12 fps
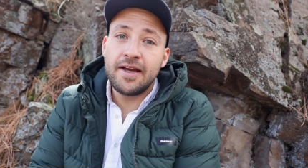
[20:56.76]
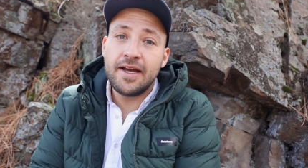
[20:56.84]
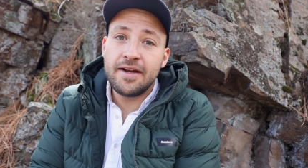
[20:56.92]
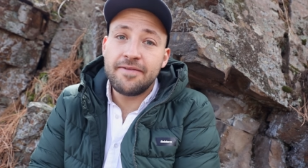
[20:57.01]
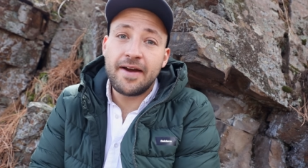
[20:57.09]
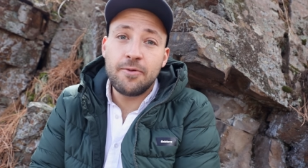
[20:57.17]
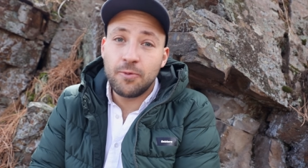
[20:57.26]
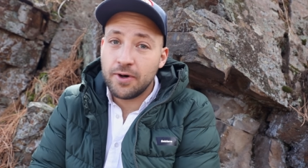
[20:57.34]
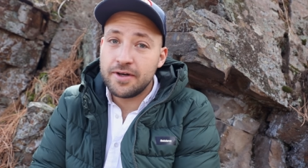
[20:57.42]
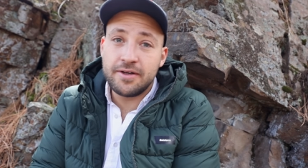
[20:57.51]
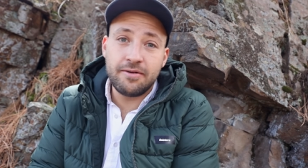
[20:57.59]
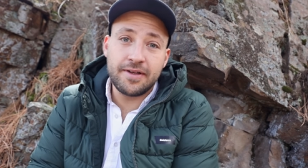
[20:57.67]
And if I
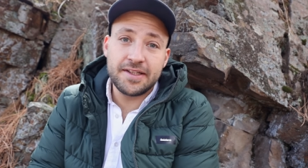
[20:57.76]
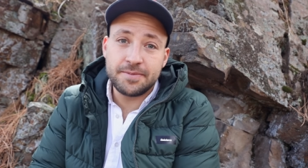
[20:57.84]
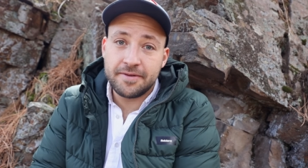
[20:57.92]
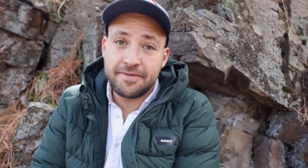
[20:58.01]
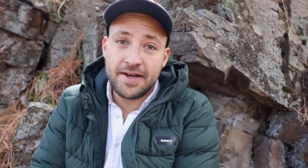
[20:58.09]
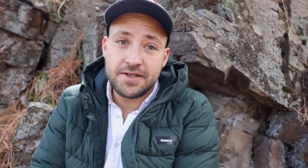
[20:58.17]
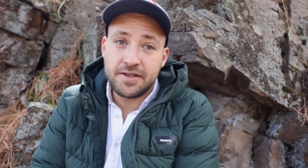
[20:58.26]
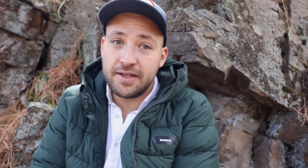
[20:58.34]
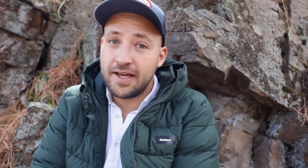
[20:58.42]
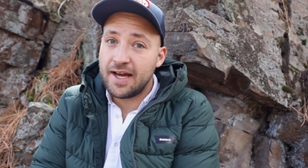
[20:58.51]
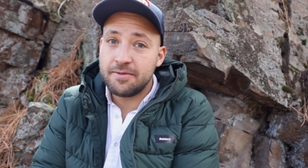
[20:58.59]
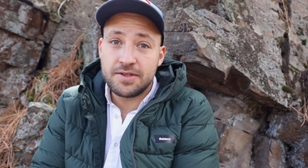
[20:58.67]
weren't doing this professionally,
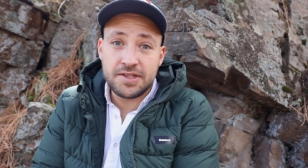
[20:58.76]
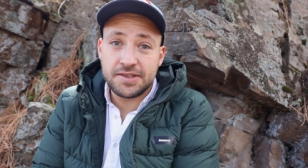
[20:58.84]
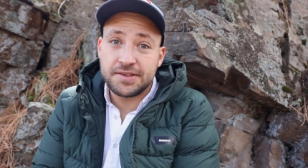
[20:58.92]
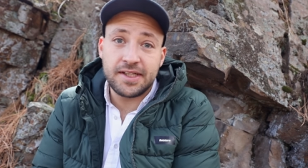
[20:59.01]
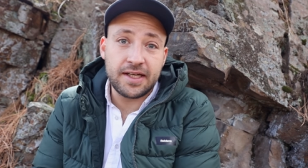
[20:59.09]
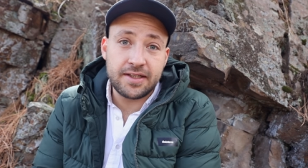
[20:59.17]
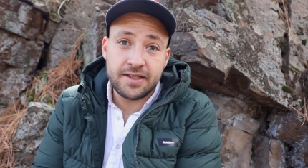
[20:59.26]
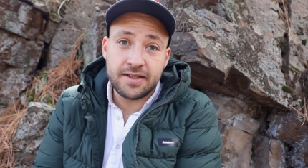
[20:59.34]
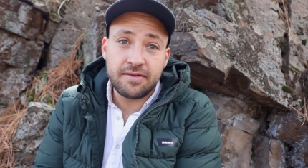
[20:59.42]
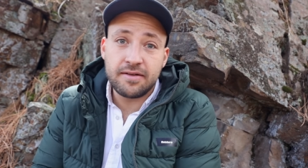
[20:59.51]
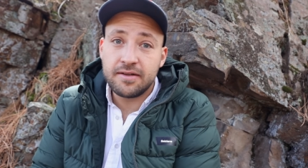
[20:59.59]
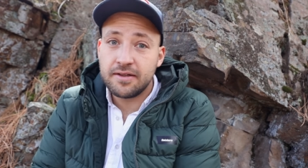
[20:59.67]
I would just stick to
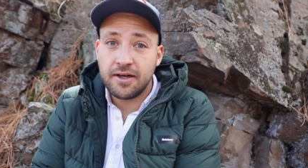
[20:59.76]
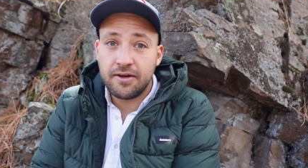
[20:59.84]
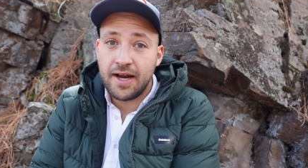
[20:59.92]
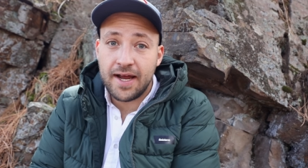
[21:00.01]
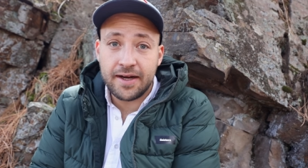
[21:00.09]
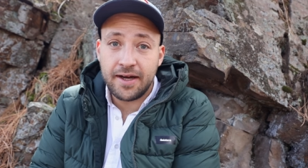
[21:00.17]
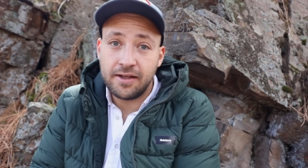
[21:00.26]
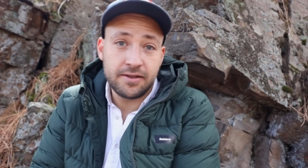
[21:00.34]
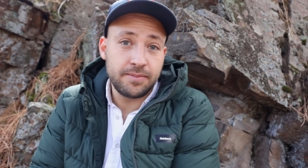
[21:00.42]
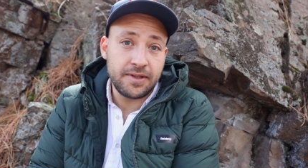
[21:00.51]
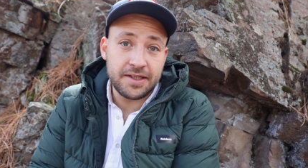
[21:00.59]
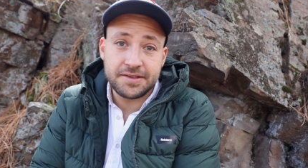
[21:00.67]
Kodak Color
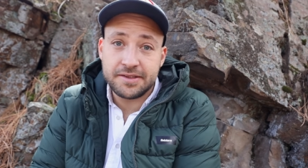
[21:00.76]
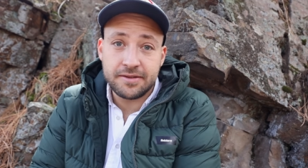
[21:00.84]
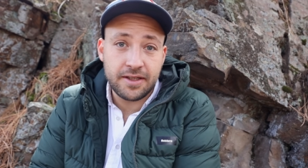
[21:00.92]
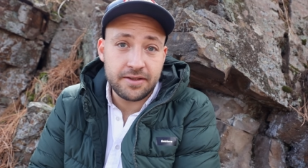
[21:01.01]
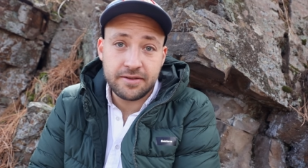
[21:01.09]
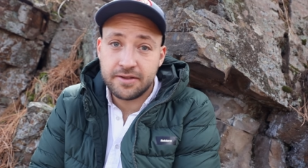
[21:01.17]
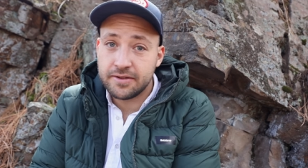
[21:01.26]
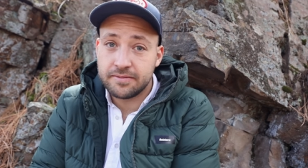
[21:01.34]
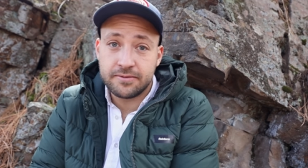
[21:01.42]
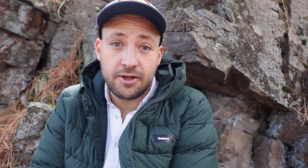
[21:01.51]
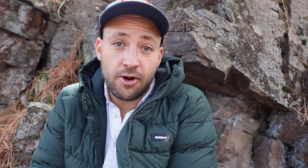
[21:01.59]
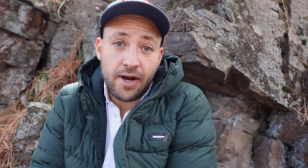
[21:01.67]
Plus 200 or
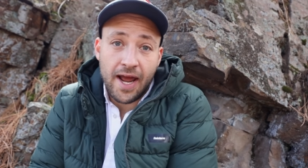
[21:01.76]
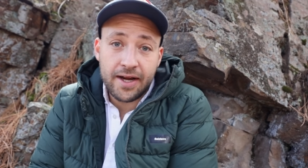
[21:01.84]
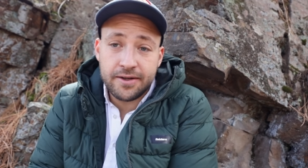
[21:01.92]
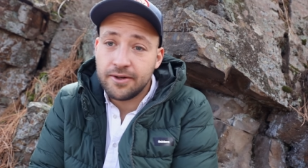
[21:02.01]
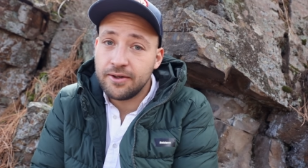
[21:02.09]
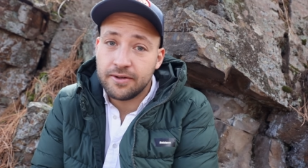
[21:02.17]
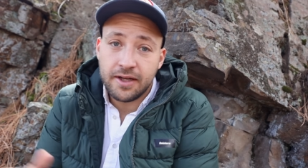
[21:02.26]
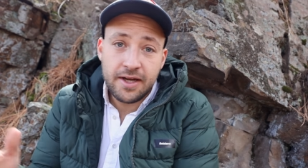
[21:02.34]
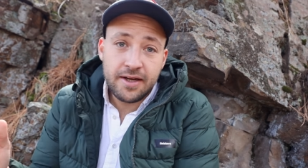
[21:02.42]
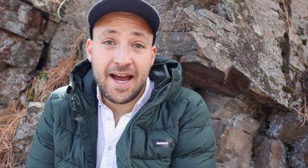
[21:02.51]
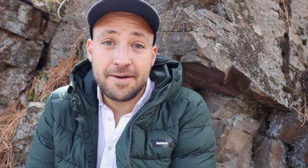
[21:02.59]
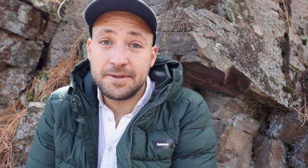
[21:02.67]
Kodak Gold.
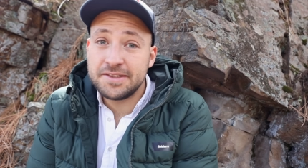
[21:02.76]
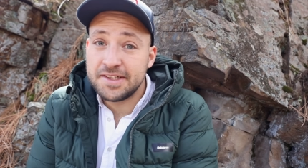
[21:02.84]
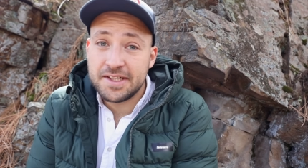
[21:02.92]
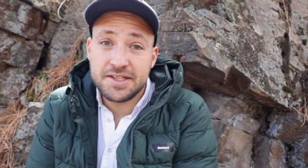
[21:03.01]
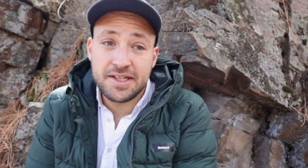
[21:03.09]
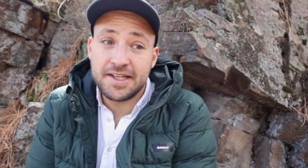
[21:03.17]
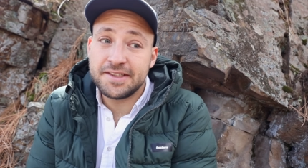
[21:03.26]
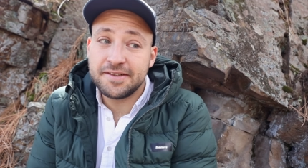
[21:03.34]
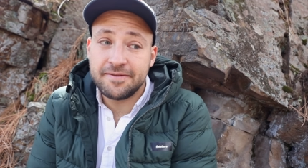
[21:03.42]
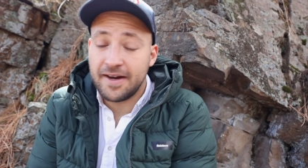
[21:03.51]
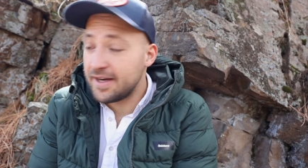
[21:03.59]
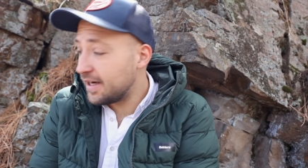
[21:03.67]
I would suggest
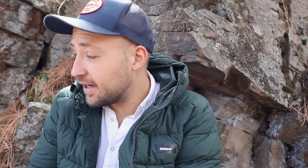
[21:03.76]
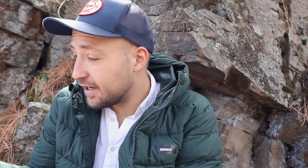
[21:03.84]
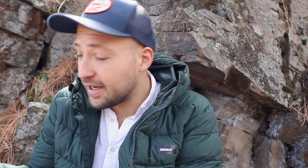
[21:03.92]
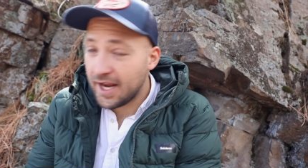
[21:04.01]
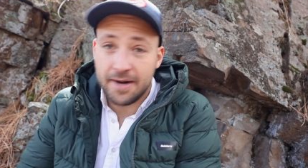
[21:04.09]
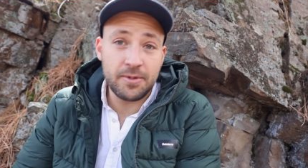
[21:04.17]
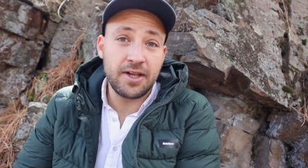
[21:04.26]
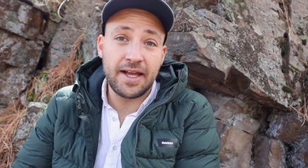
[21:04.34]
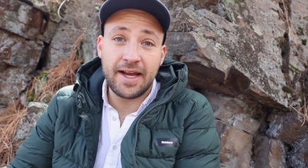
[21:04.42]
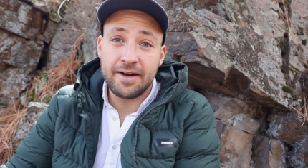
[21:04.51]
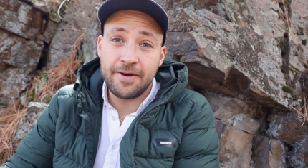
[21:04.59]
finding a camera like I